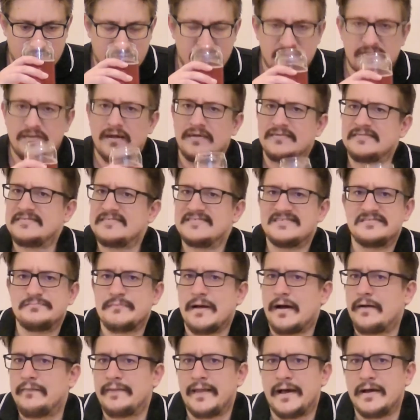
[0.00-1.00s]
doesn't
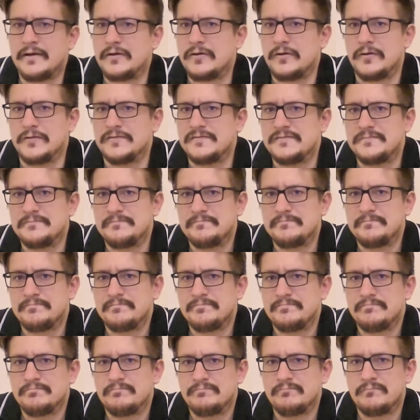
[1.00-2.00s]
smell that good,
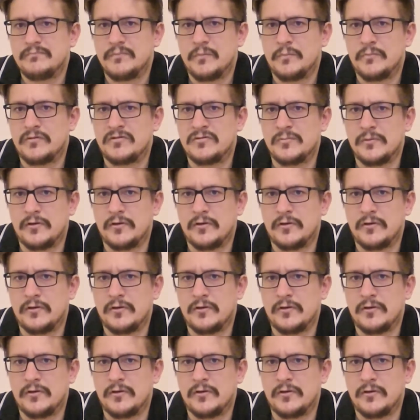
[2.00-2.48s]
to be